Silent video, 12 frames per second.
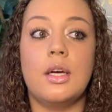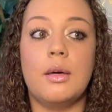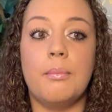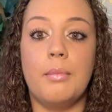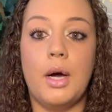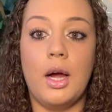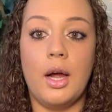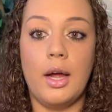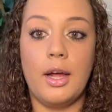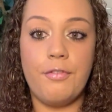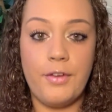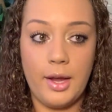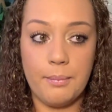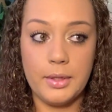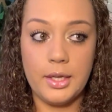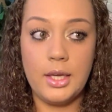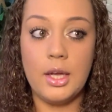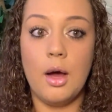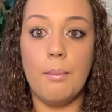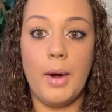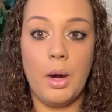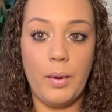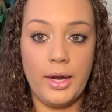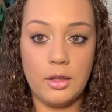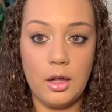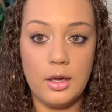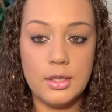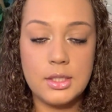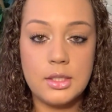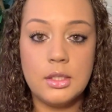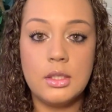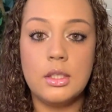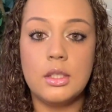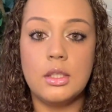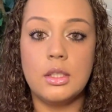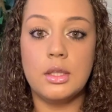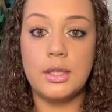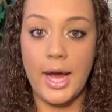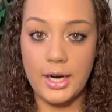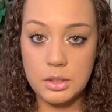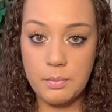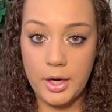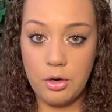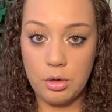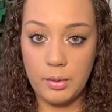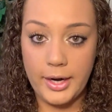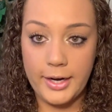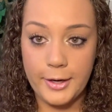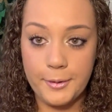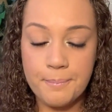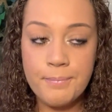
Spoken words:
my family, my weight loss. That is my goal right now.